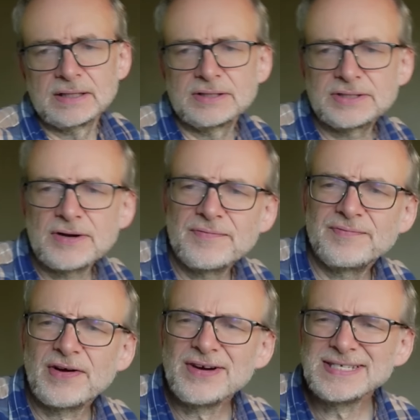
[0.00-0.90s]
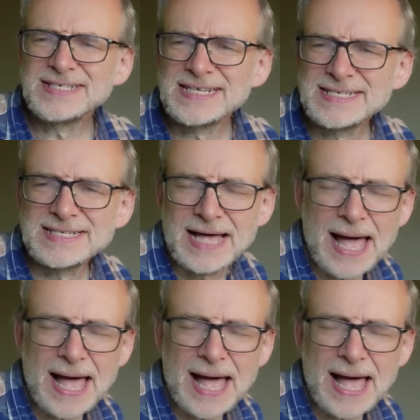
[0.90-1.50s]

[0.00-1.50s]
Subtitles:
So there is this